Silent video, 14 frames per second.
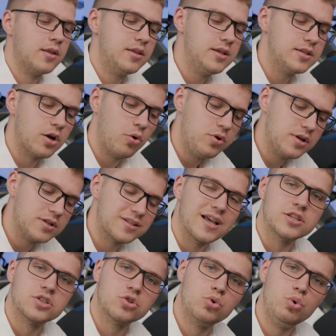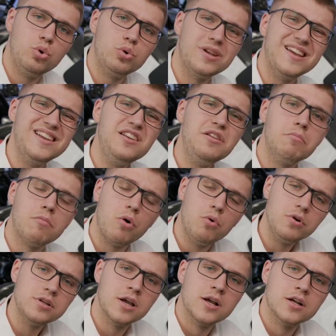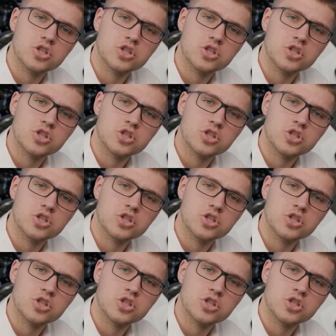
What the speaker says: these holders get screwed in the mold,